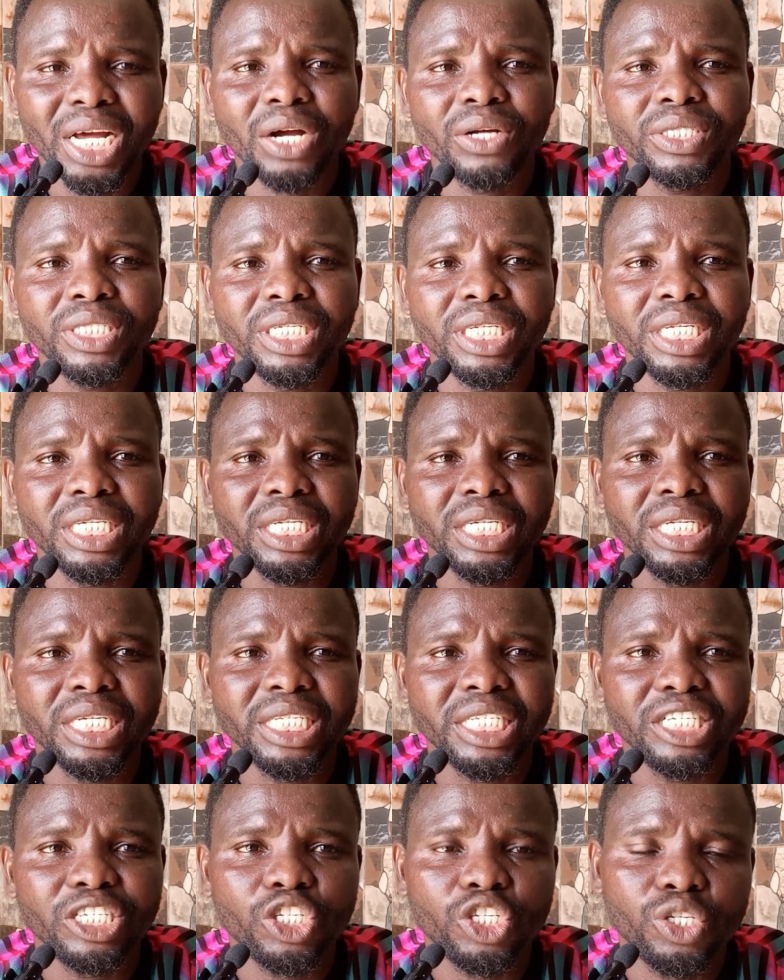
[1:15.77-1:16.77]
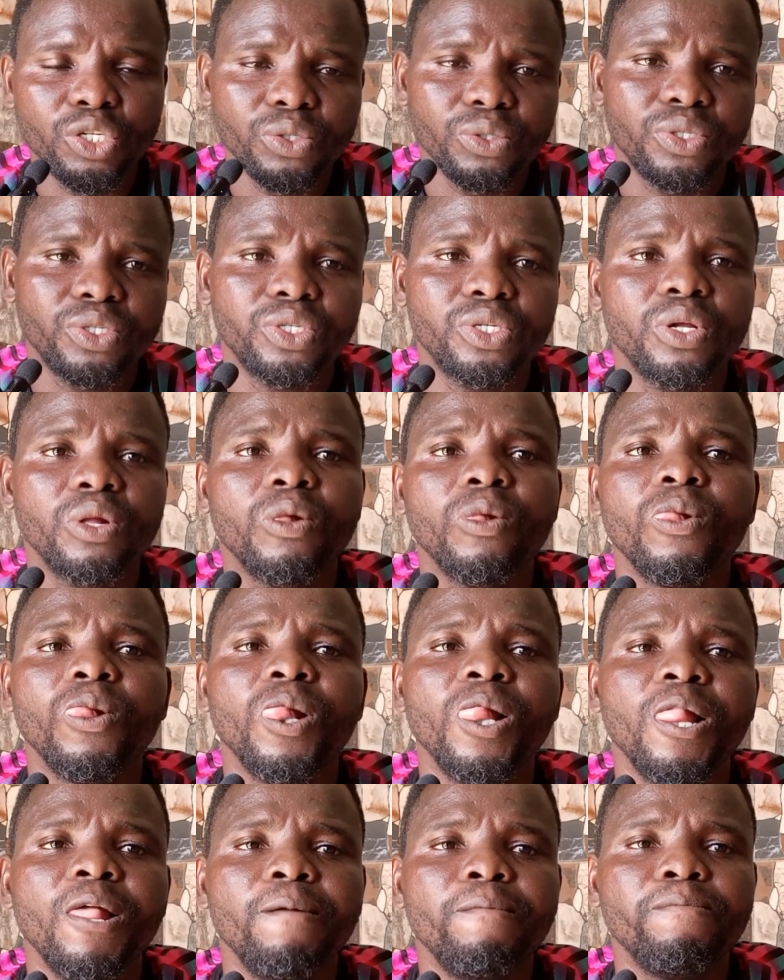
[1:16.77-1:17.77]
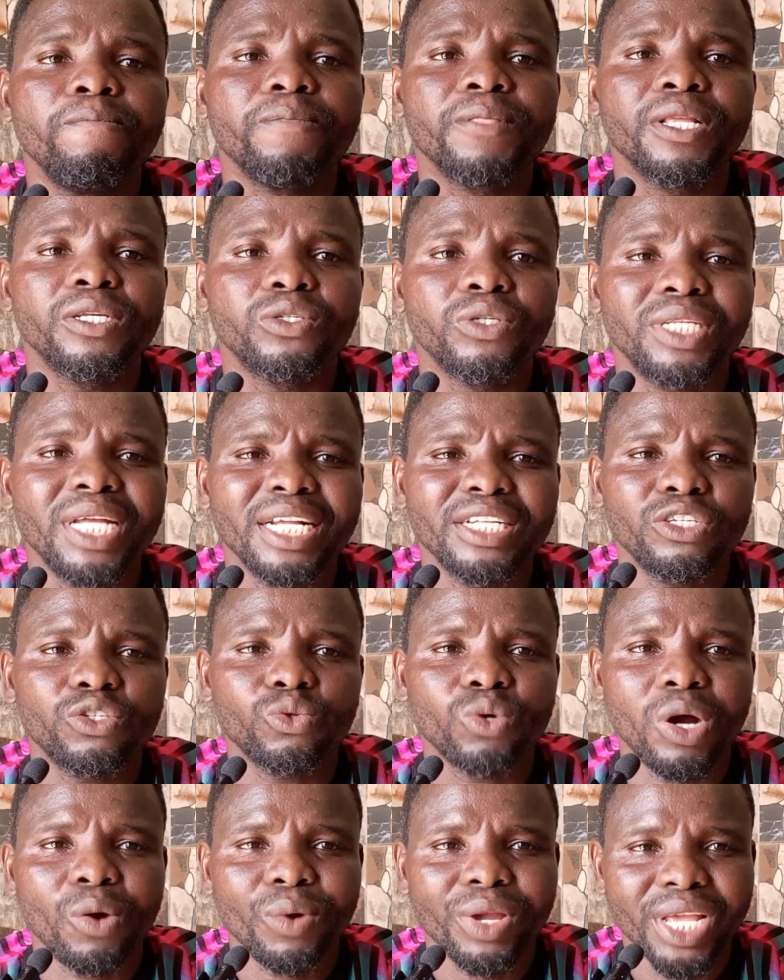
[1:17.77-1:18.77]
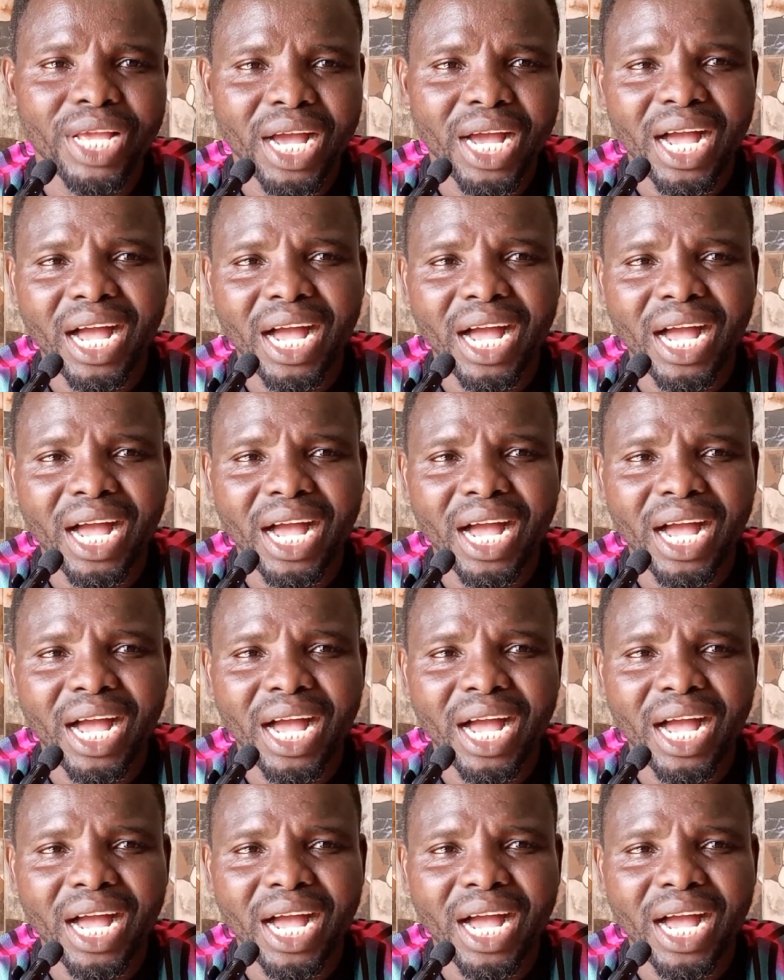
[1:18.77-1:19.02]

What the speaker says: down the suit. So that is why when you're